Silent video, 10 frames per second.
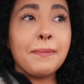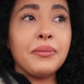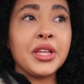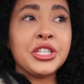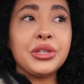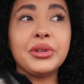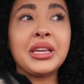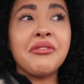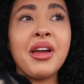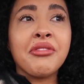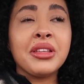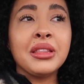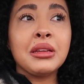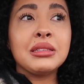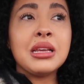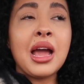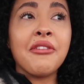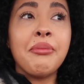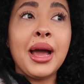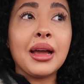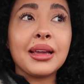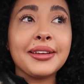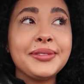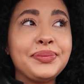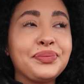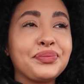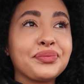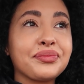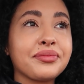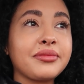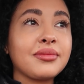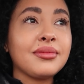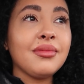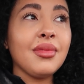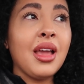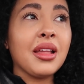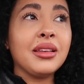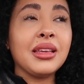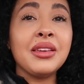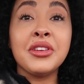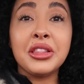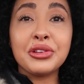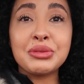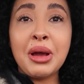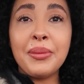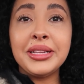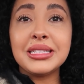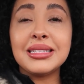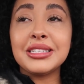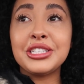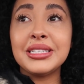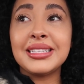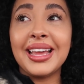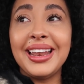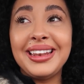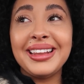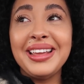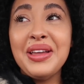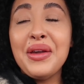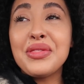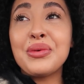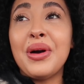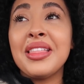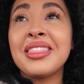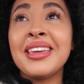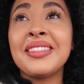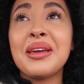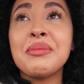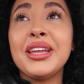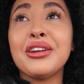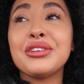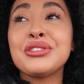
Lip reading: that she would give everything to have back. And even in those moments, she said the one thing that made her